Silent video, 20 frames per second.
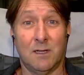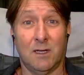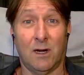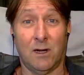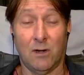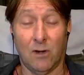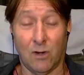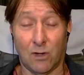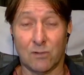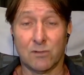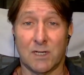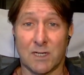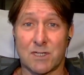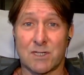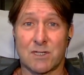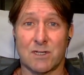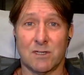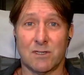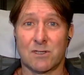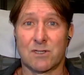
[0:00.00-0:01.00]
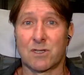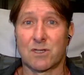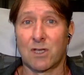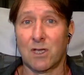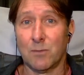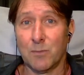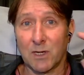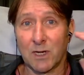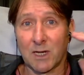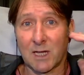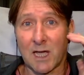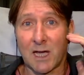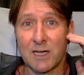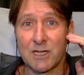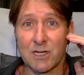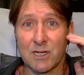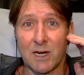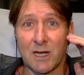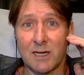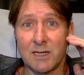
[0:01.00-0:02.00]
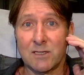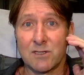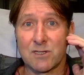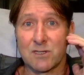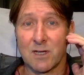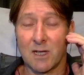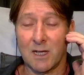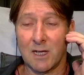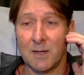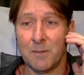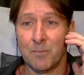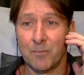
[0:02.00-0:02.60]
you know, long distance communication aids.